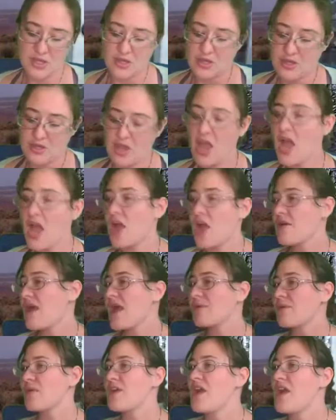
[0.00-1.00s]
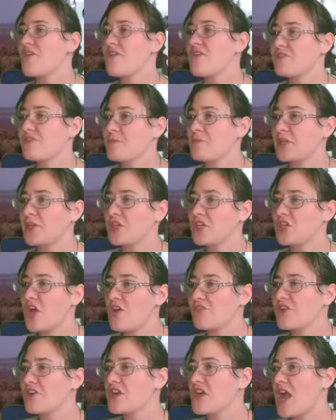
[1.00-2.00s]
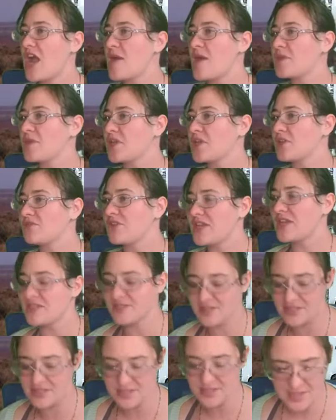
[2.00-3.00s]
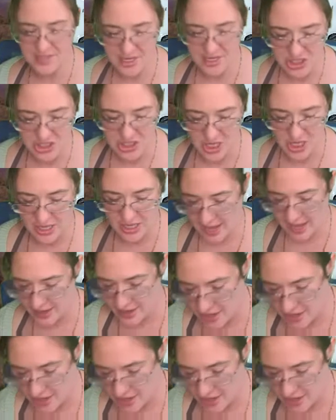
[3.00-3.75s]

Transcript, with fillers: All right, we are flipping it over. I'm going to erase the sketching on our